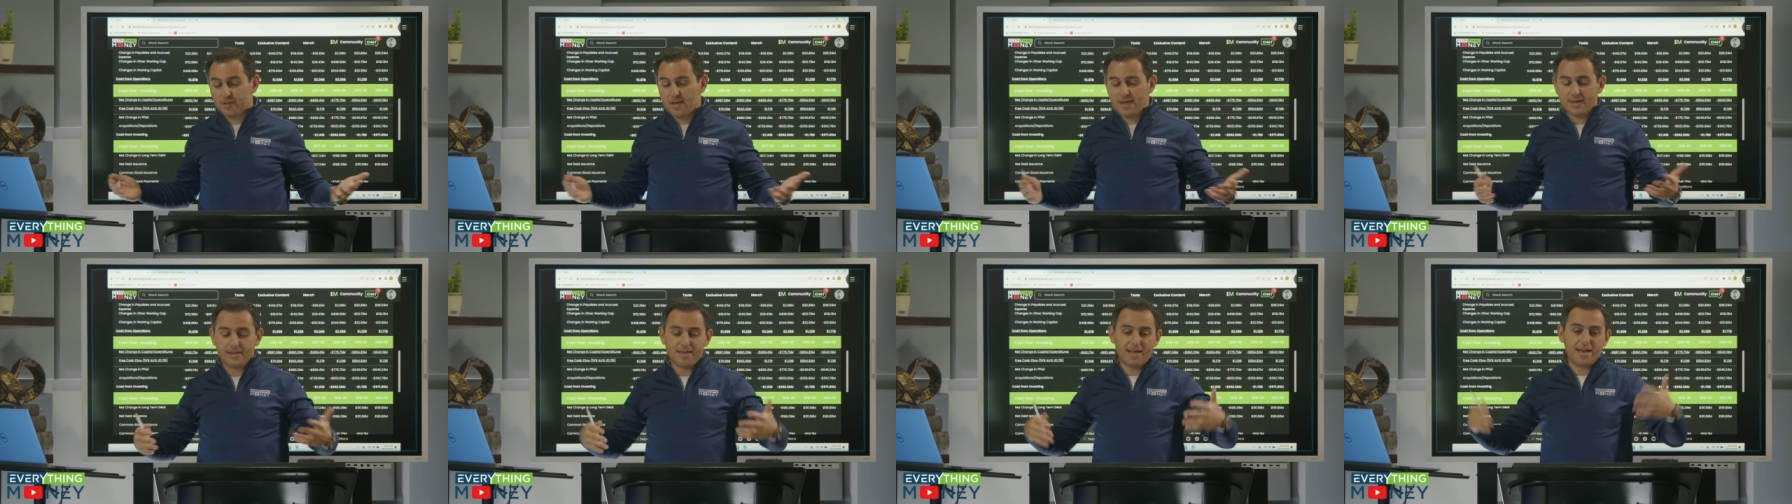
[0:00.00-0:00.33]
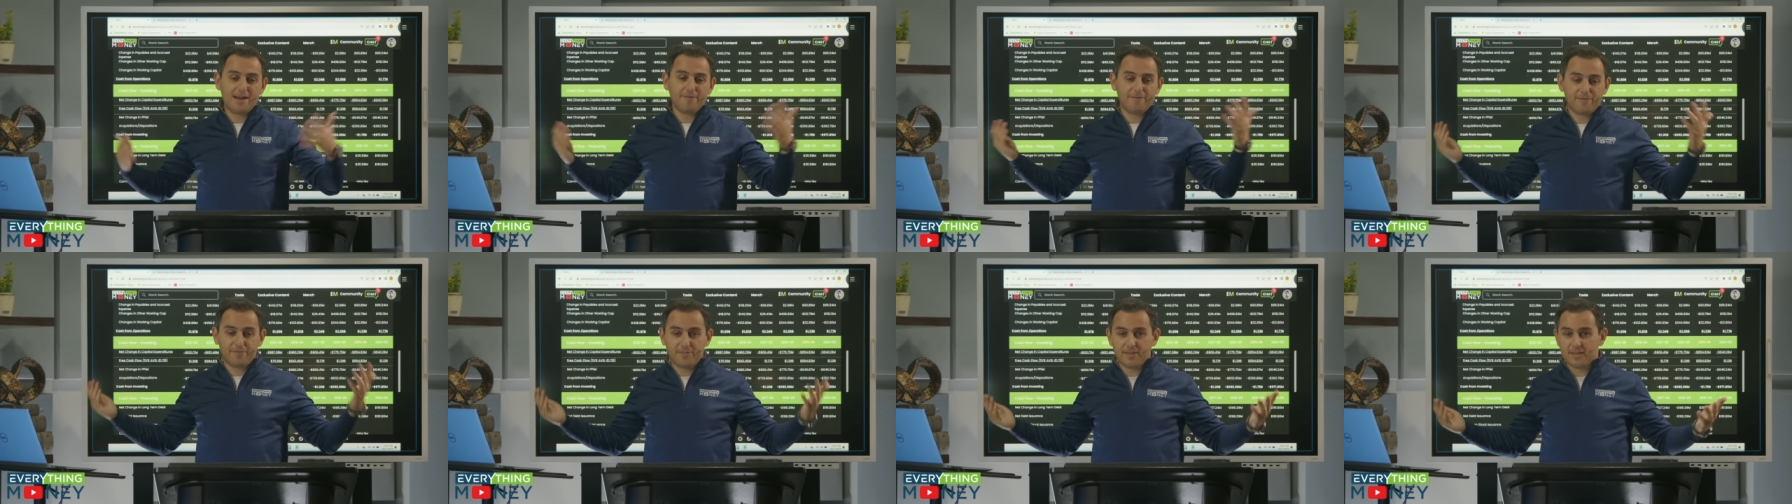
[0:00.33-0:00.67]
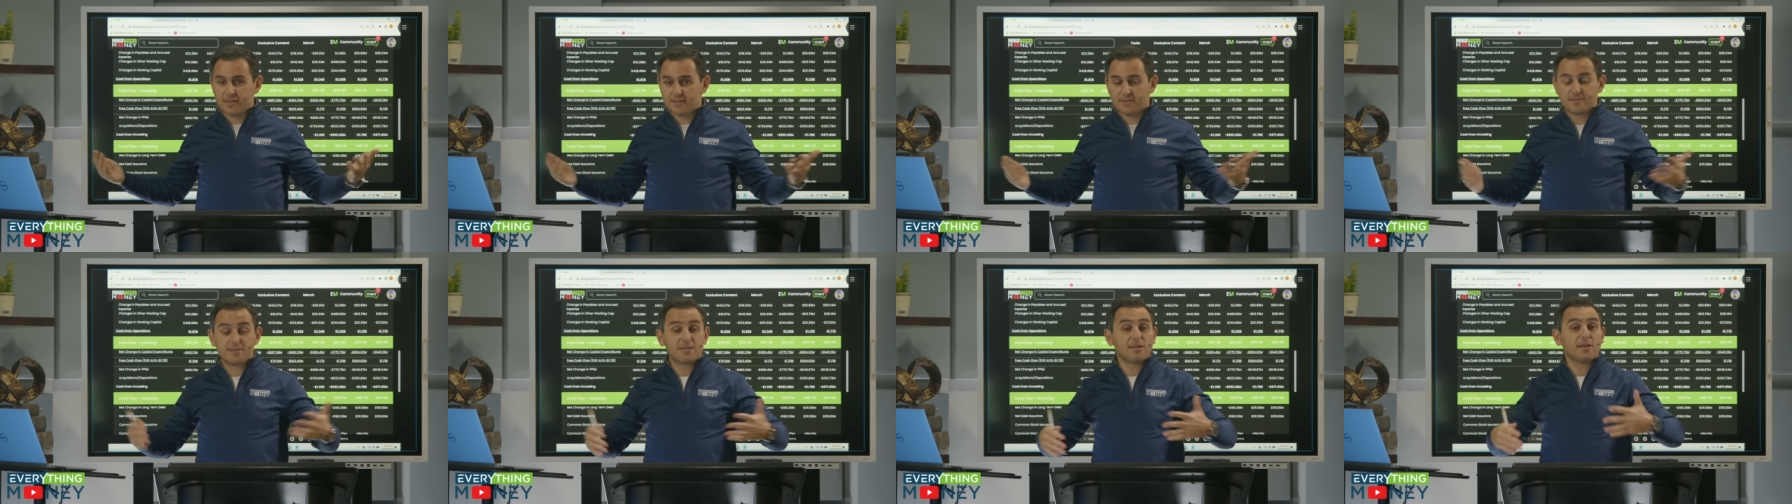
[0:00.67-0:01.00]
like, F
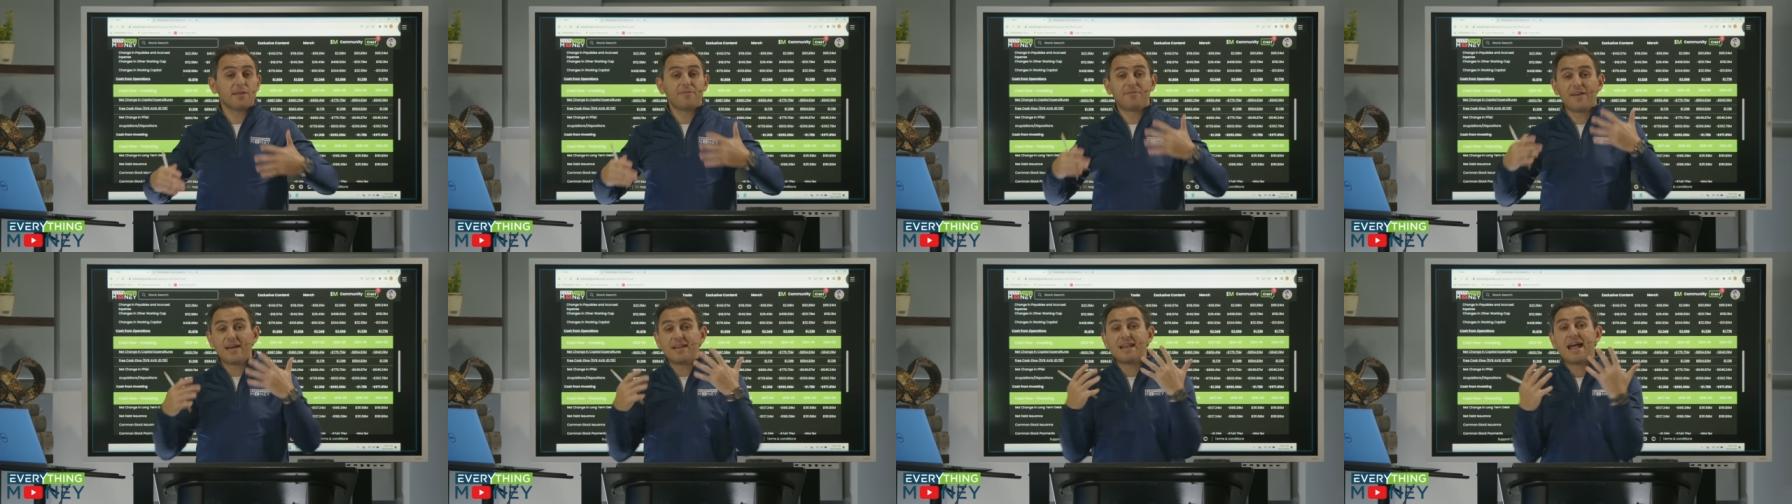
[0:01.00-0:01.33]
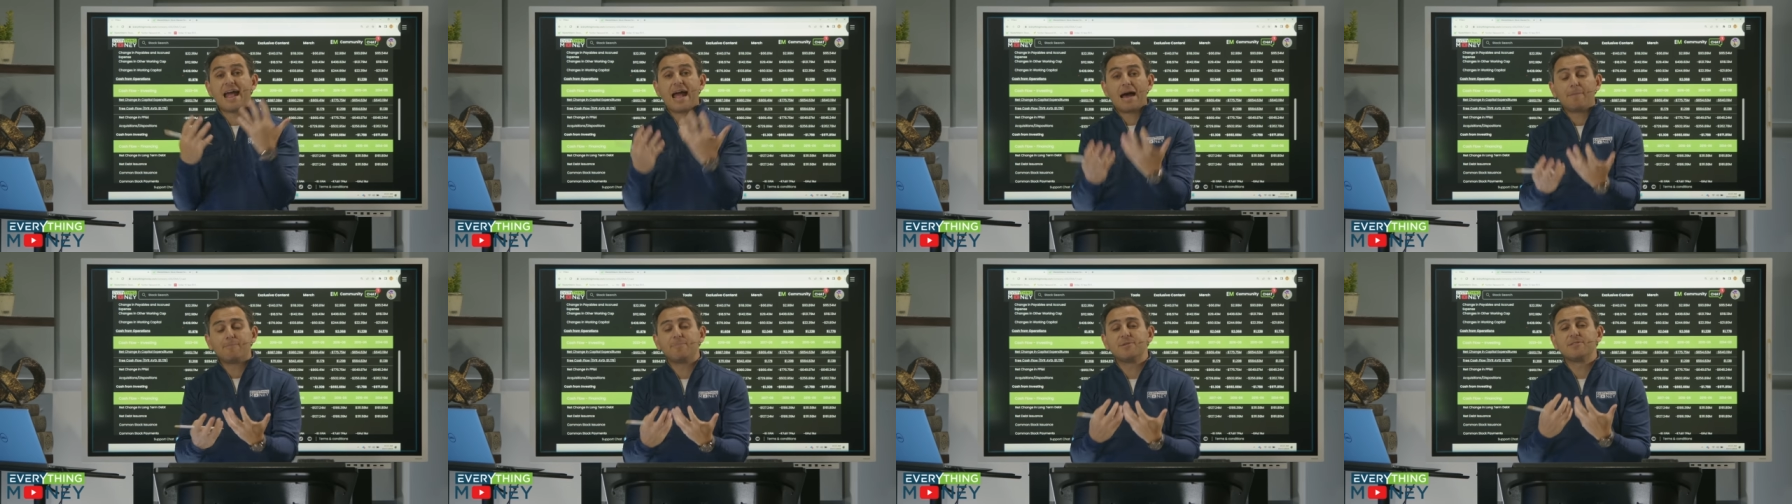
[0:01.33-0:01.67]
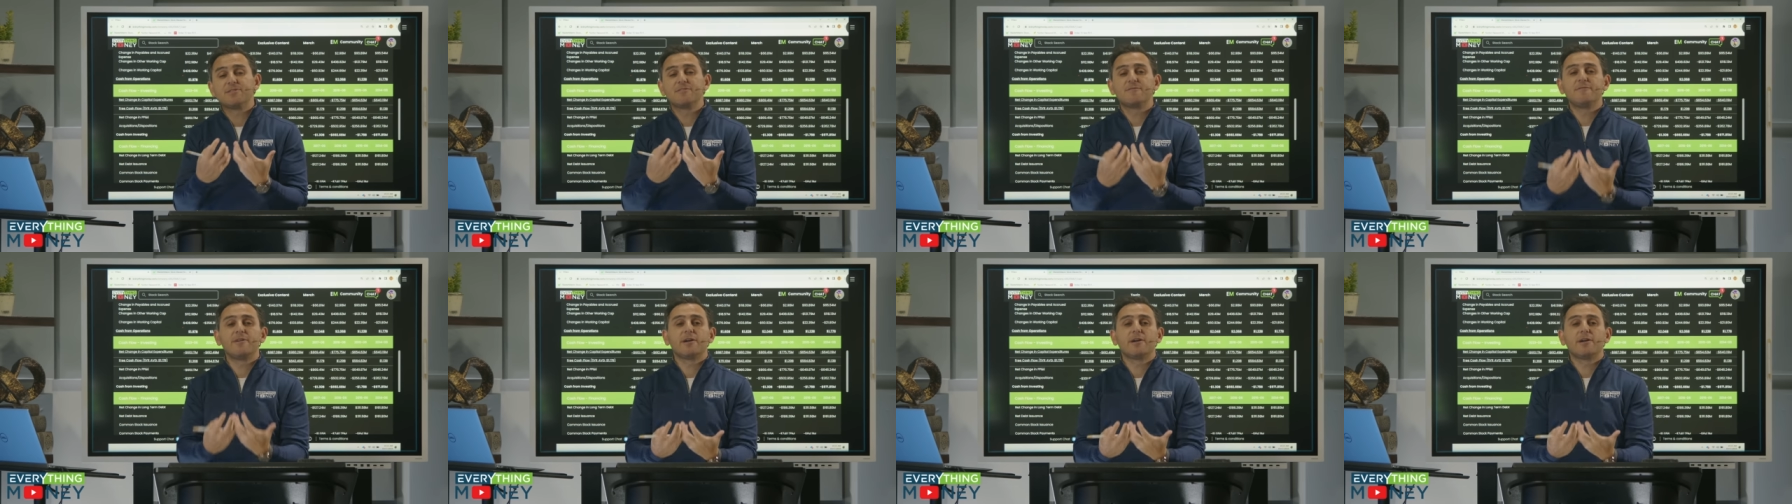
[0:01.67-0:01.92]
this. That happens